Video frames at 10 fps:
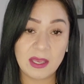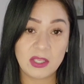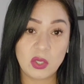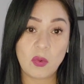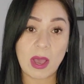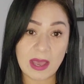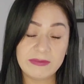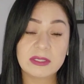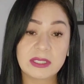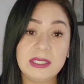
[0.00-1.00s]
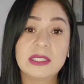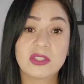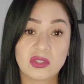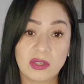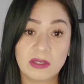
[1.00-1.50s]
you obviously
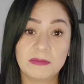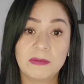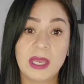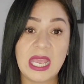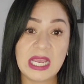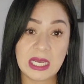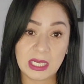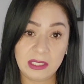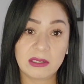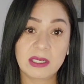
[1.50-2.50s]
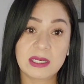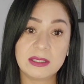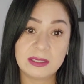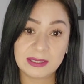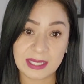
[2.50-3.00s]
deserve a clear,
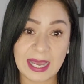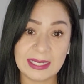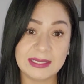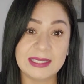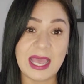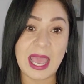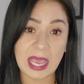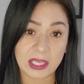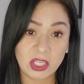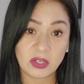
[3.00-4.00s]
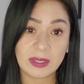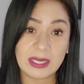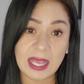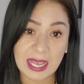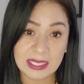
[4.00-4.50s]
concise,
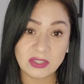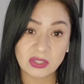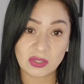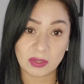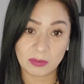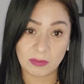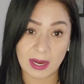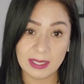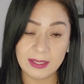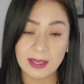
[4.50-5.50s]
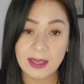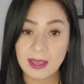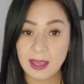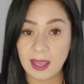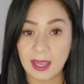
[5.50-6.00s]
accurate answer, right?
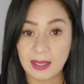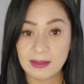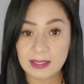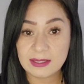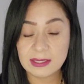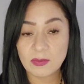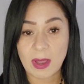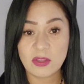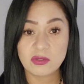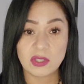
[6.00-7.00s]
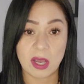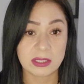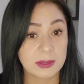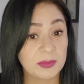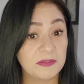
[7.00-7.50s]
And this is why you talk
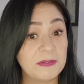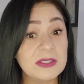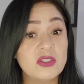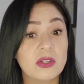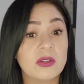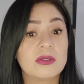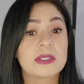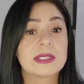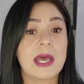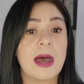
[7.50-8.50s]
to professionals.